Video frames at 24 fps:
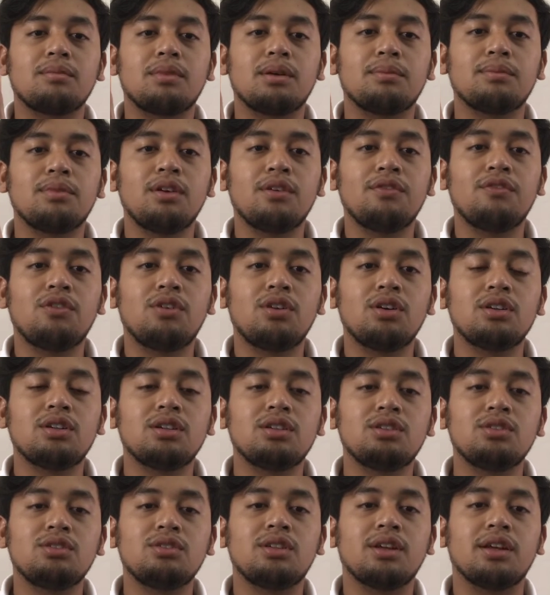before the
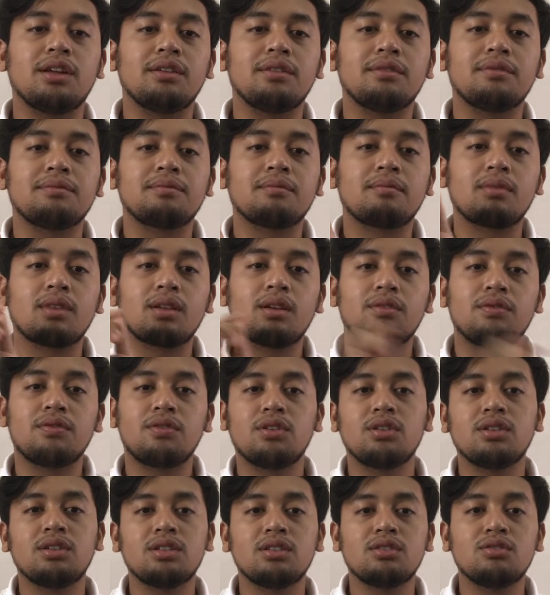due date.
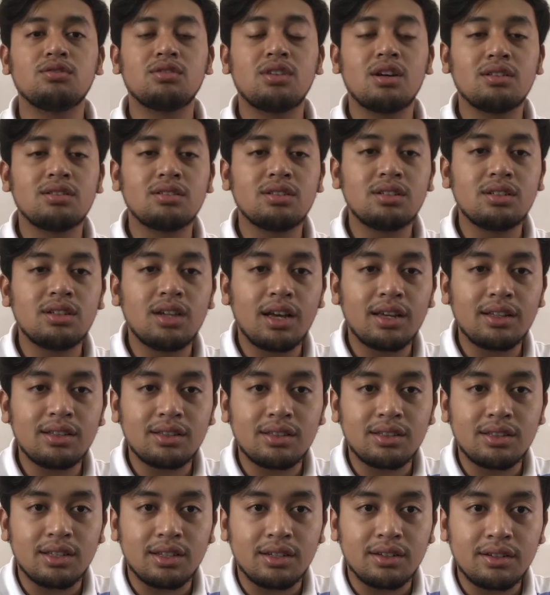For the
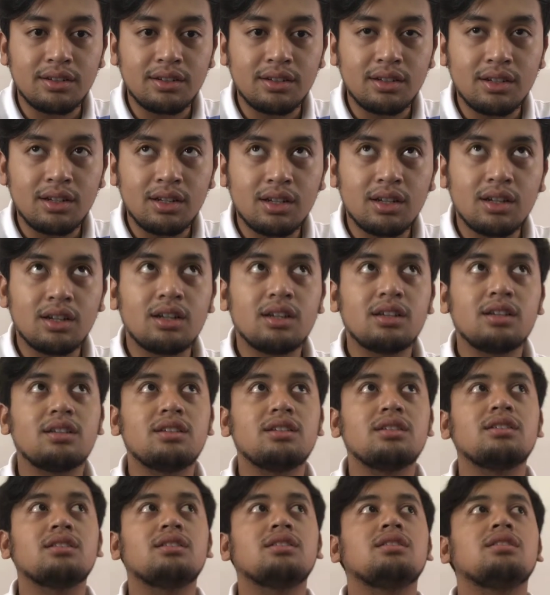2019,
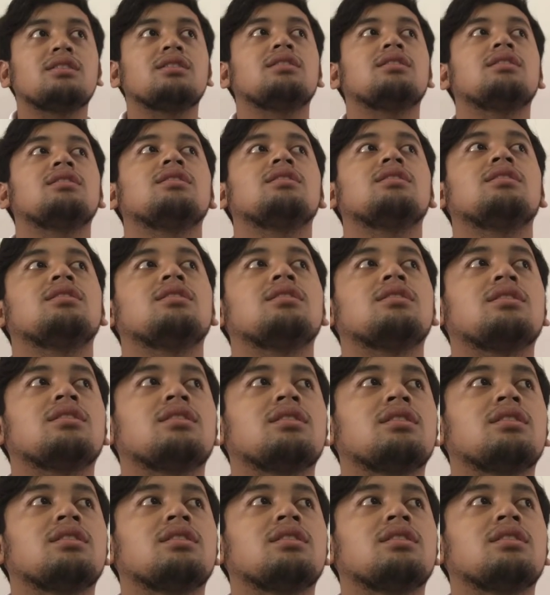the